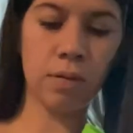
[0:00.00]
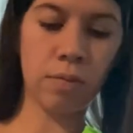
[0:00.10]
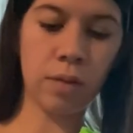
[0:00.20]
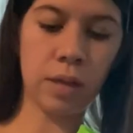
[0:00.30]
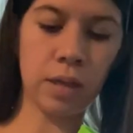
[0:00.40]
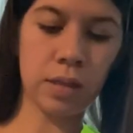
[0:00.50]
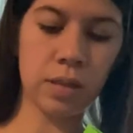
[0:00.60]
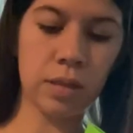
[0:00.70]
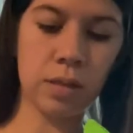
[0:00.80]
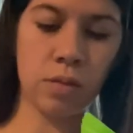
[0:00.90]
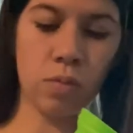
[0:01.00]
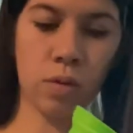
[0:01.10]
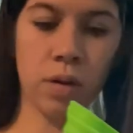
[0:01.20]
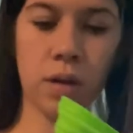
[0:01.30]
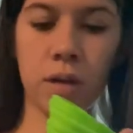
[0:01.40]
really does
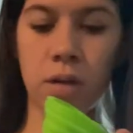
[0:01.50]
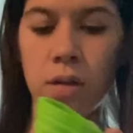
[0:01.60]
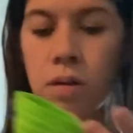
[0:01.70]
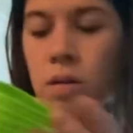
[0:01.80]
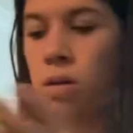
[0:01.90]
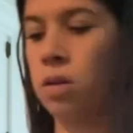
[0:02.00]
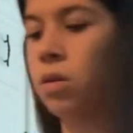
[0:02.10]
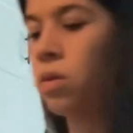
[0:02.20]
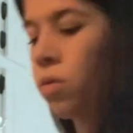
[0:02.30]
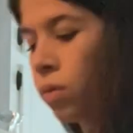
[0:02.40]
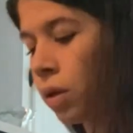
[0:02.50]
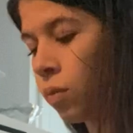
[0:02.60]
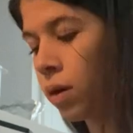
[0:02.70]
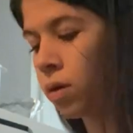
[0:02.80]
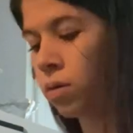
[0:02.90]
work really
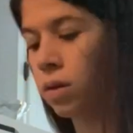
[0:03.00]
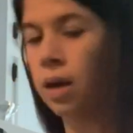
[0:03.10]
well.